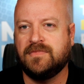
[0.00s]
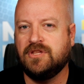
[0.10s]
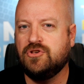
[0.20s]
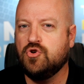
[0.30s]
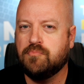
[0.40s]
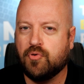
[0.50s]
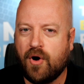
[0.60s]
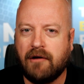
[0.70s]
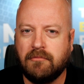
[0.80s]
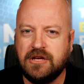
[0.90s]
you
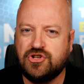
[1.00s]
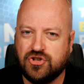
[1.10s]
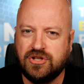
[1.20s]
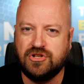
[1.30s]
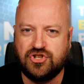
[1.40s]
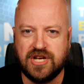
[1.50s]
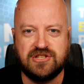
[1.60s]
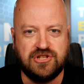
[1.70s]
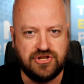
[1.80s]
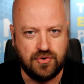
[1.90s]
probably shouldn't
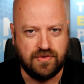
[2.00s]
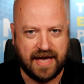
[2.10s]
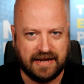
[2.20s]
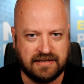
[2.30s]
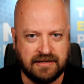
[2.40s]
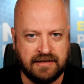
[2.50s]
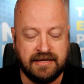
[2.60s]
just do that.